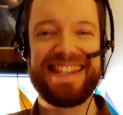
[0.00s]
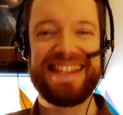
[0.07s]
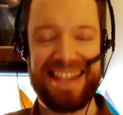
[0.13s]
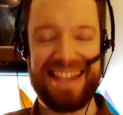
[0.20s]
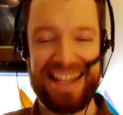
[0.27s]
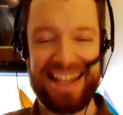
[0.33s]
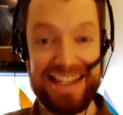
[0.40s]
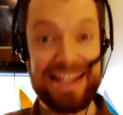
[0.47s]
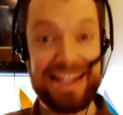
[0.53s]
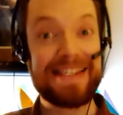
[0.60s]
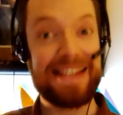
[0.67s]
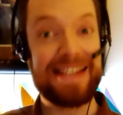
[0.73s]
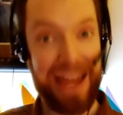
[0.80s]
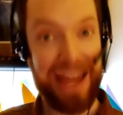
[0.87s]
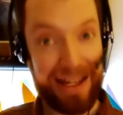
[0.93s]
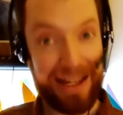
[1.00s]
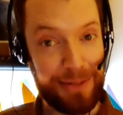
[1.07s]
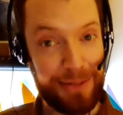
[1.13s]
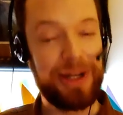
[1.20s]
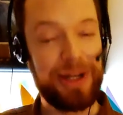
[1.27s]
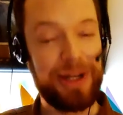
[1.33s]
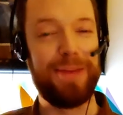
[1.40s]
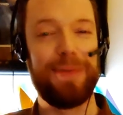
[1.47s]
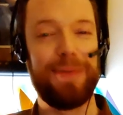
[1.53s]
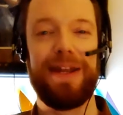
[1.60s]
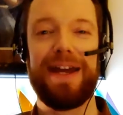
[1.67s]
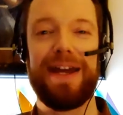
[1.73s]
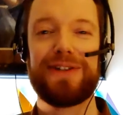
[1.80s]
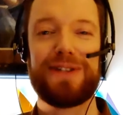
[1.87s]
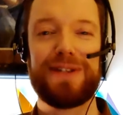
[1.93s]
it. That's exactly what
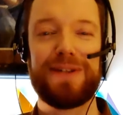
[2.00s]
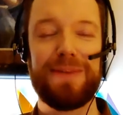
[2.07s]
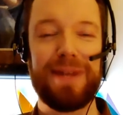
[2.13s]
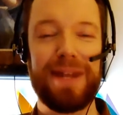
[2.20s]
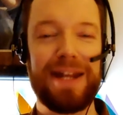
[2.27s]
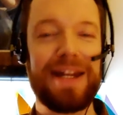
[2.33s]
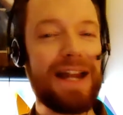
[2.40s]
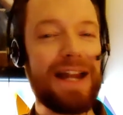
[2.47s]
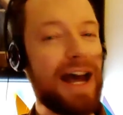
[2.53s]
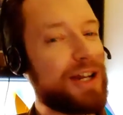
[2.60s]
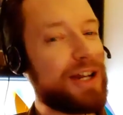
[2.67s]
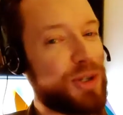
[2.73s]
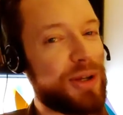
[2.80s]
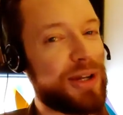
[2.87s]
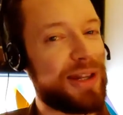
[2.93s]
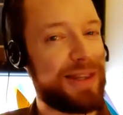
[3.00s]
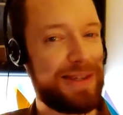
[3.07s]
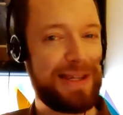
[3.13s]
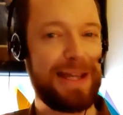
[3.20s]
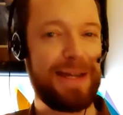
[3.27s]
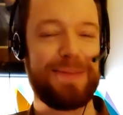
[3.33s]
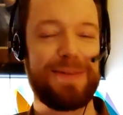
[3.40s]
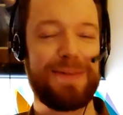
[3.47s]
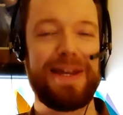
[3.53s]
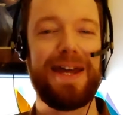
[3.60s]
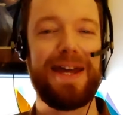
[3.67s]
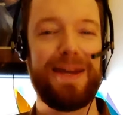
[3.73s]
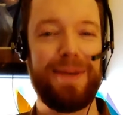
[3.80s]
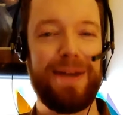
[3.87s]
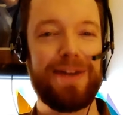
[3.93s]
happened, actually. But I did not do it at the same
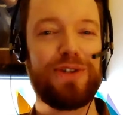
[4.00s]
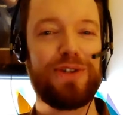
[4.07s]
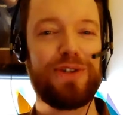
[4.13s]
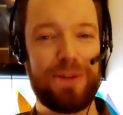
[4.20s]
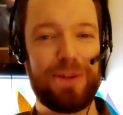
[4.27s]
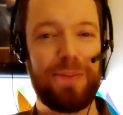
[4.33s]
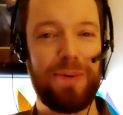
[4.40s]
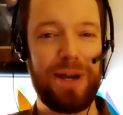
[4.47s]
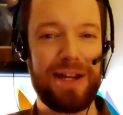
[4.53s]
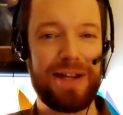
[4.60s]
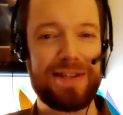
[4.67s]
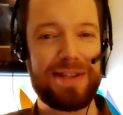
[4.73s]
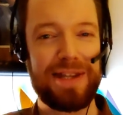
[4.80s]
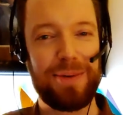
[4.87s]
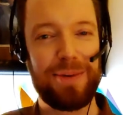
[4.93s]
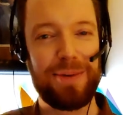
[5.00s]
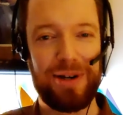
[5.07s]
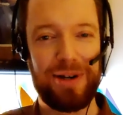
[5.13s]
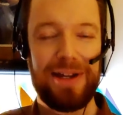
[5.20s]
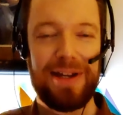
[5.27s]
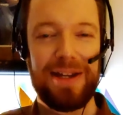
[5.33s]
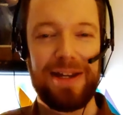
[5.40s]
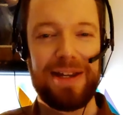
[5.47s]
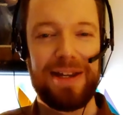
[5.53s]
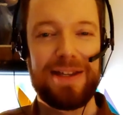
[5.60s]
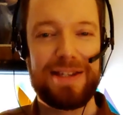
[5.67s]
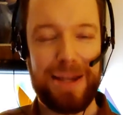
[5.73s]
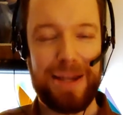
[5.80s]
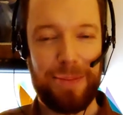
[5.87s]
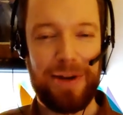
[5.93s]
time. I took breaks. They were
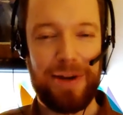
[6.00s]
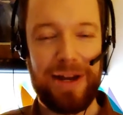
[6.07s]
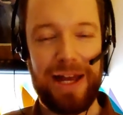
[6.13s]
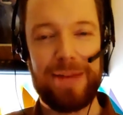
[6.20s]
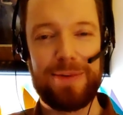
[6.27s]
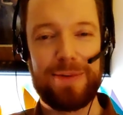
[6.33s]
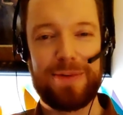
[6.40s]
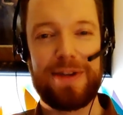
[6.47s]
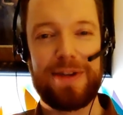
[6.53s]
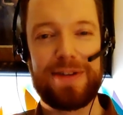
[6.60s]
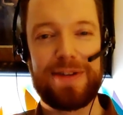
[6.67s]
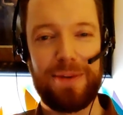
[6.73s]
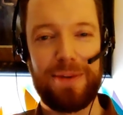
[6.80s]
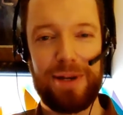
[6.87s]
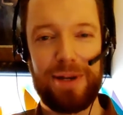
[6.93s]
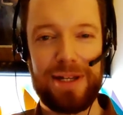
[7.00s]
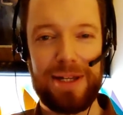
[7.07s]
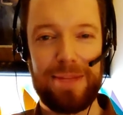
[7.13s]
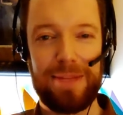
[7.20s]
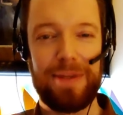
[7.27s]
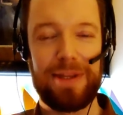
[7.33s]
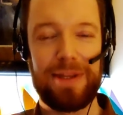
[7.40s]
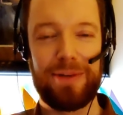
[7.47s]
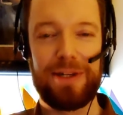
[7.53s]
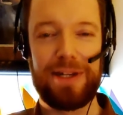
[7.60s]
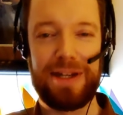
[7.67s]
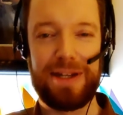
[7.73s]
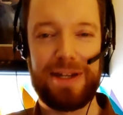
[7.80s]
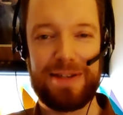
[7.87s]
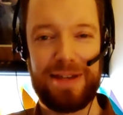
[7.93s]
separate items because I wanted to keep my
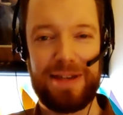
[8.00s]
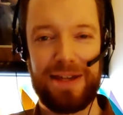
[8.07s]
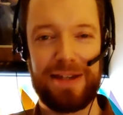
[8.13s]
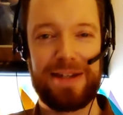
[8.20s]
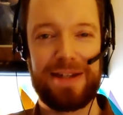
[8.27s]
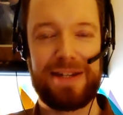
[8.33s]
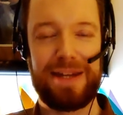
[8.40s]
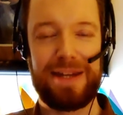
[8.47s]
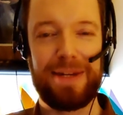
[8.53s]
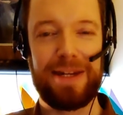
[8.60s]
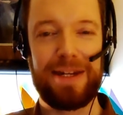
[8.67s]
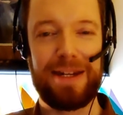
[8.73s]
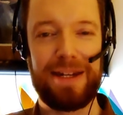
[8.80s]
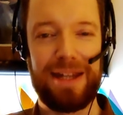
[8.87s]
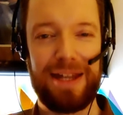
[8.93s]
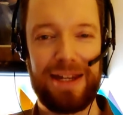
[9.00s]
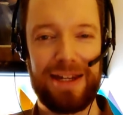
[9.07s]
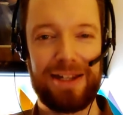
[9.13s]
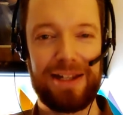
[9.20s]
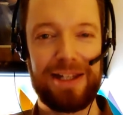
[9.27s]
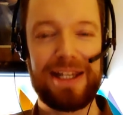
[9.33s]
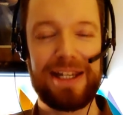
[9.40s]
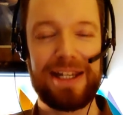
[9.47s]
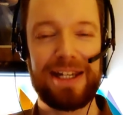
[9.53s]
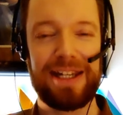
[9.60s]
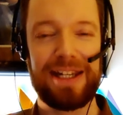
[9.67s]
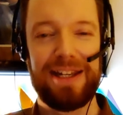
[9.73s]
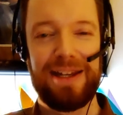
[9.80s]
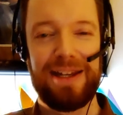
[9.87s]
3DS uncontaminated and clean.